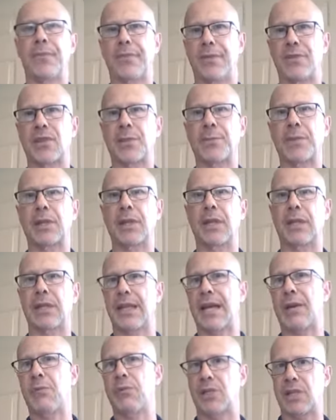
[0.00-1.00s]
Something like
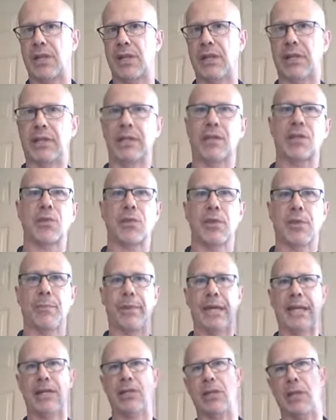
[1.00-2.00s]
that would sound like this on the
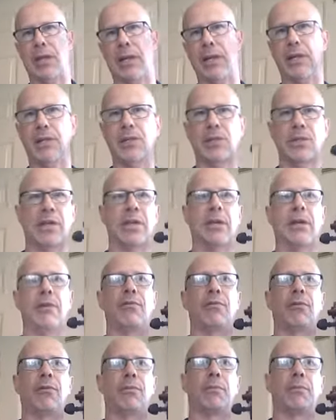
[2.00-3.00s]
bass line instead of.